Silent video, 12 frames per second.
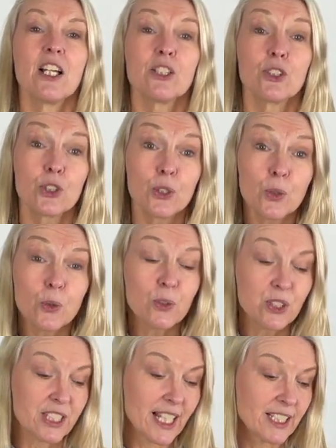two
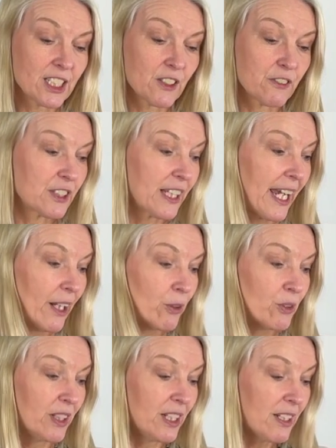sets of
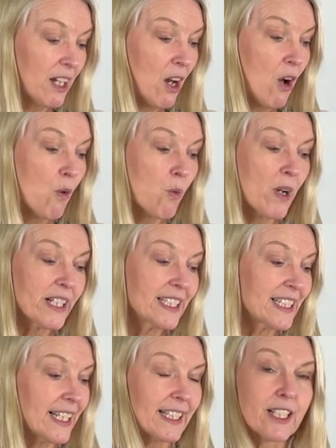scales in. One
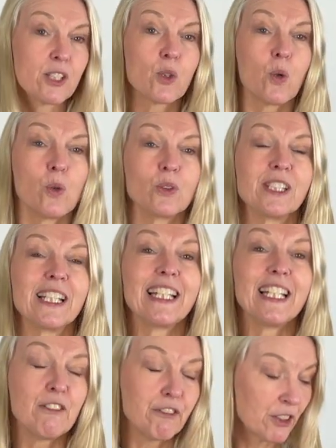set is called
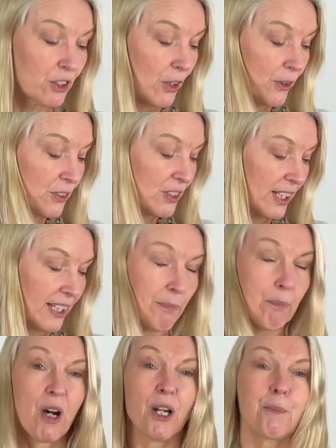Even Notes, and in
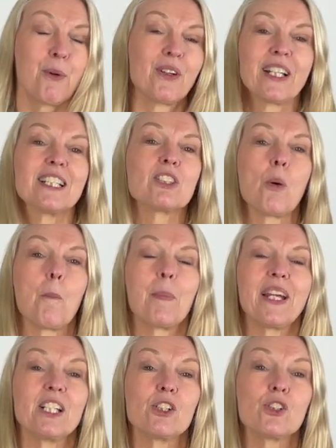my book it's on page